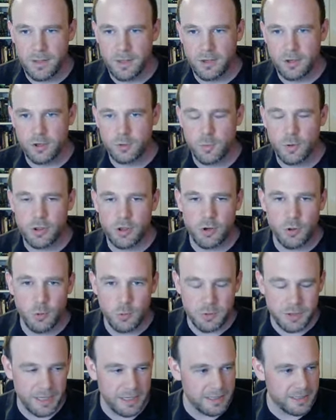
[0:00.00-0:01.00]
because one of the cool
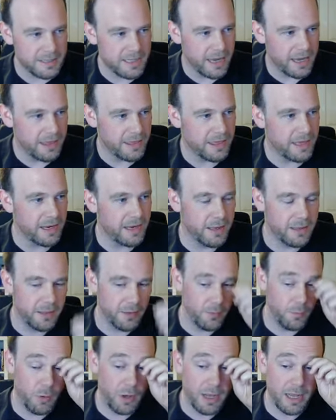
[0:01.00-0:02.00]
things that I think
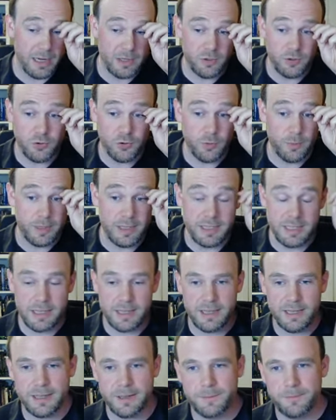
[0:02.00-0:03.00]
what kind of drew me to
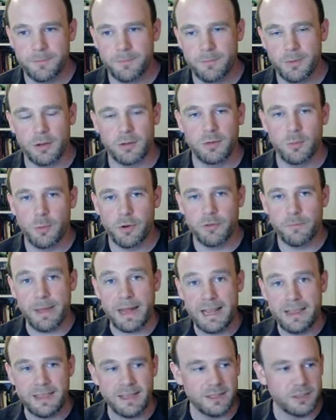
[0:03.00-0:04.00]
the well, one of
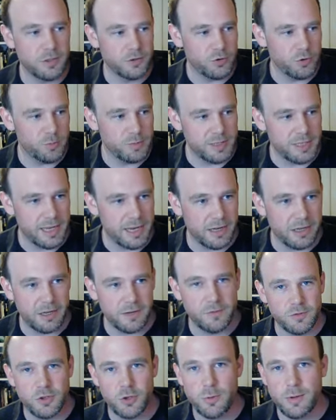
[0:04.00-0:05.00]
many things that drew me to the idea
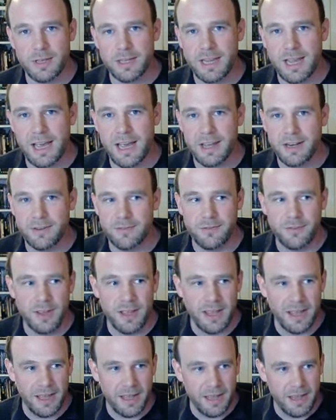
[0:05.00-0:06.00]
doing a kind of
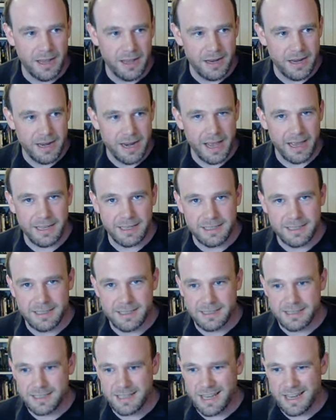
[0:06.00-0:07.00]

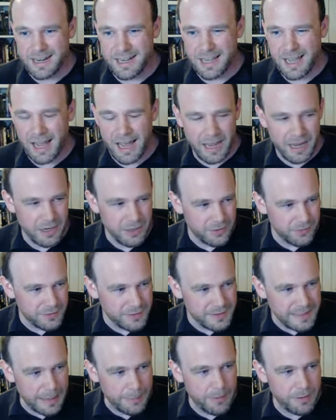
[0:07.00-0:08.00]
knights in a kind of
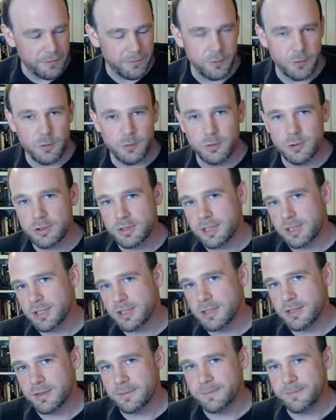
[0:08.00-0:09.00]
semi feudal
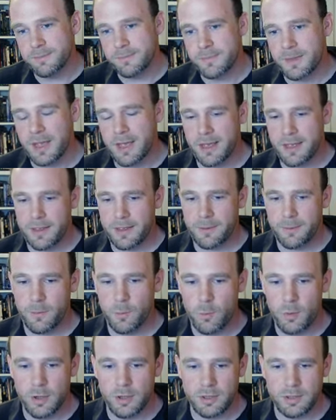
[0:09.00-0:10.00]
system uh,
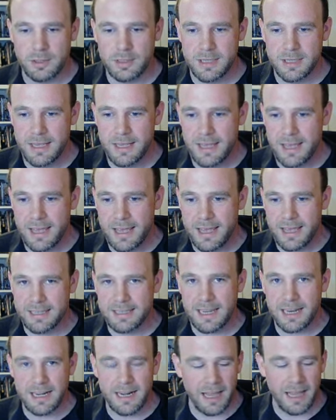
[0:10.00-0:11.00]
world is
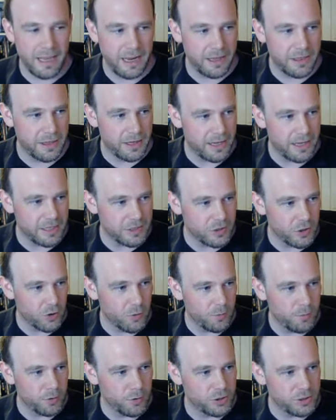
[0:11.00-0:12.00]
I like that there's so
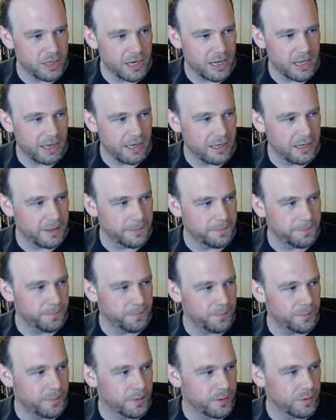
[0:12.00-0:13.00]
much like
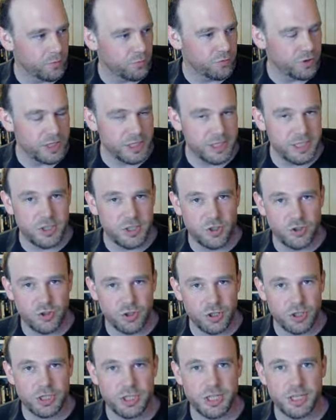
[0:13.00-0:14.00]
rigid
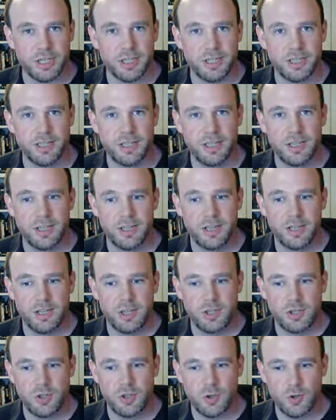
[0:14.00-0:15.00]
structure
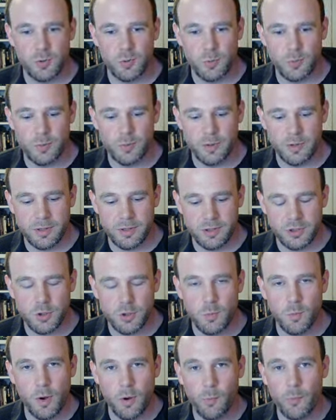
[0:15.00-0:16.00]
to to
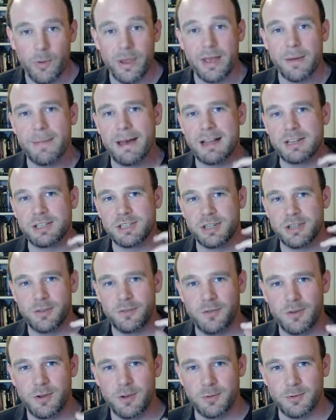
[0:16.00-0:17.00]
what we imagine the
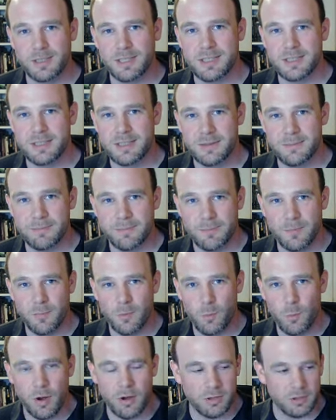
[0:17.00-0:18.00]
feudal system
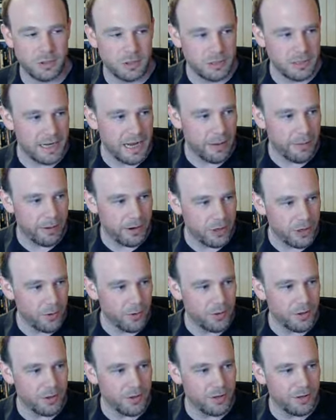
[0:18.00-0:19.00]
was. Now I know
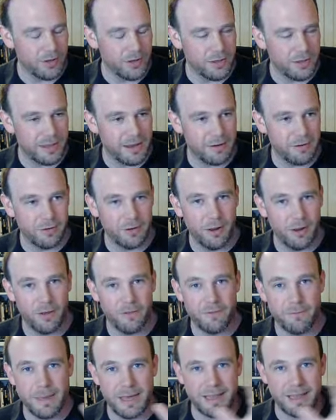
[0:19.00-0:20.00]
that there are a lot of
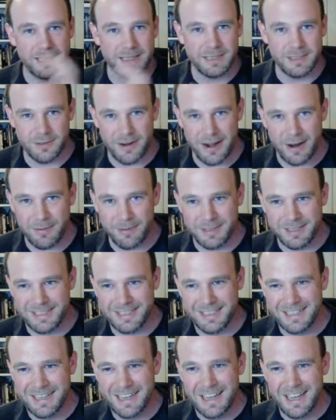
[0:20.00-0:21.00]
myths around
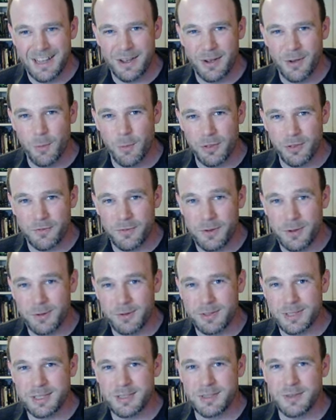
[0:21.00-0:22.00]
what the feudal
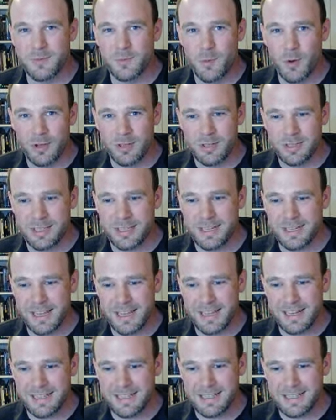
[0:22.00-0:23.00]
system was and
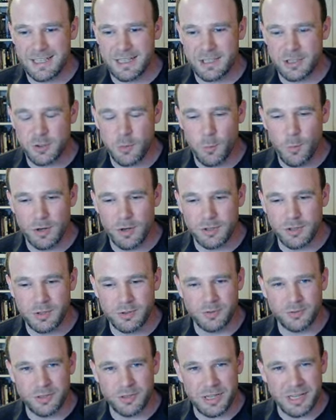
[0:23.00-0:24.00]
and to what
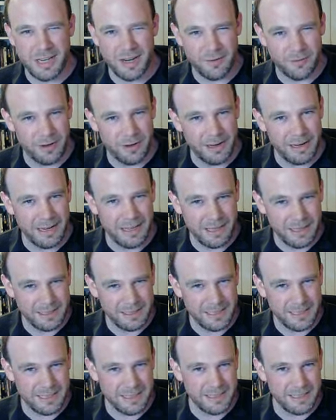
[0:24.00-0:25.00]
degree it really
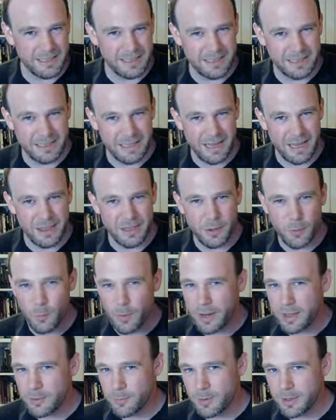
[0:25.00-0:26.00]
existed in the
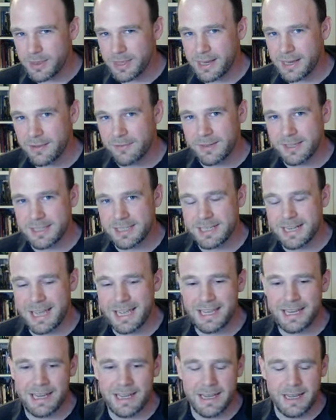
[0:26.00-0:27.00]
way that we think of it
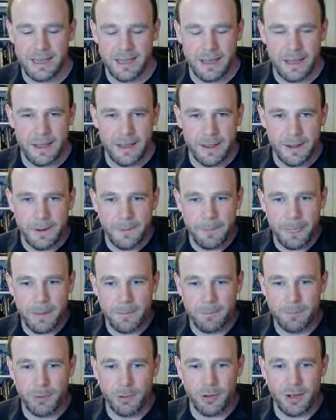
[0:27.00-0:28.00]
today.
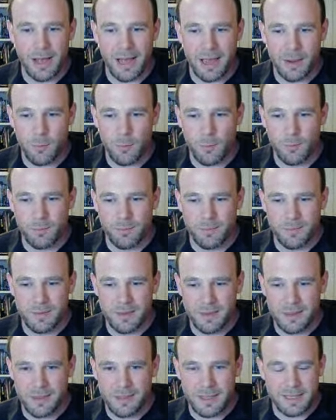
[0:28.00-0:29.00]
But I
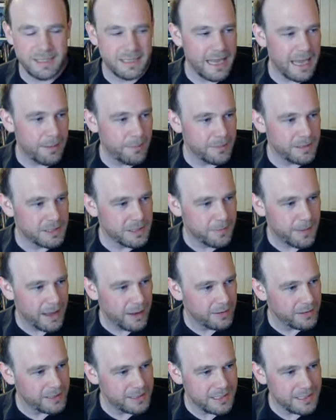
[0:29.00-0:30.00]
this game is
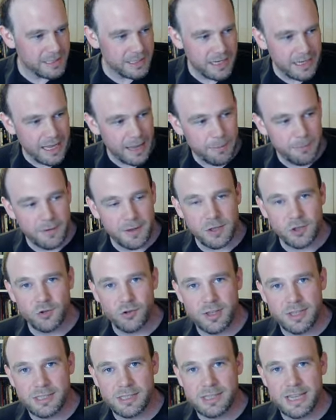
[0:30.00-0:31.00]
about this isn't a game of history.
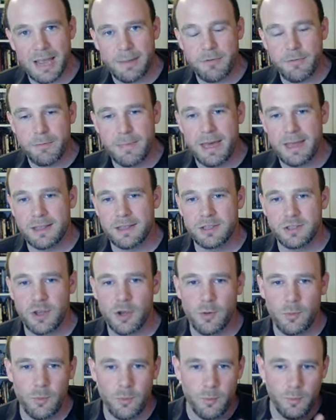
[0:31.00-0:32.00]
This is a game of myth. So
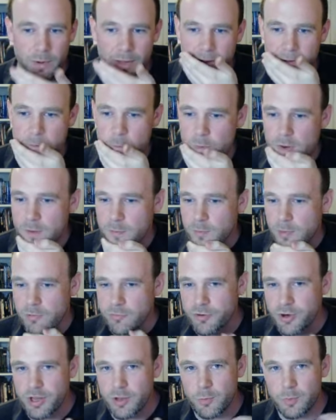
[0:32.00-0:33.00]
we're we're, we're
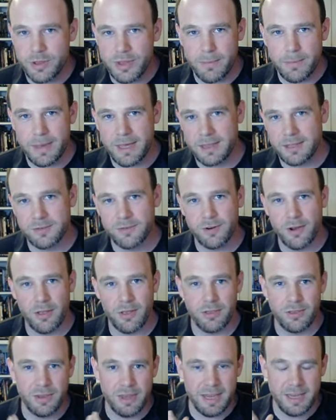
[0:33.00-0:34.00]
running with the myths rather
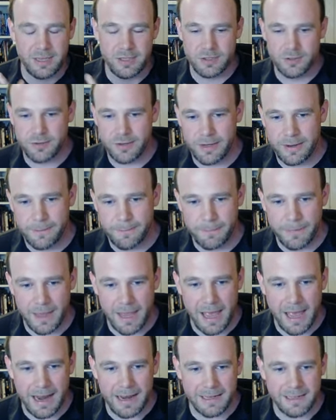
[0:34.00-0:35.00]
than the history.
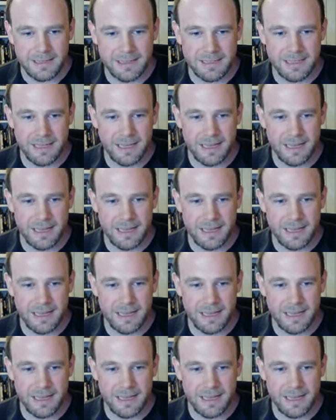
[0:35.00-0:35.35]
And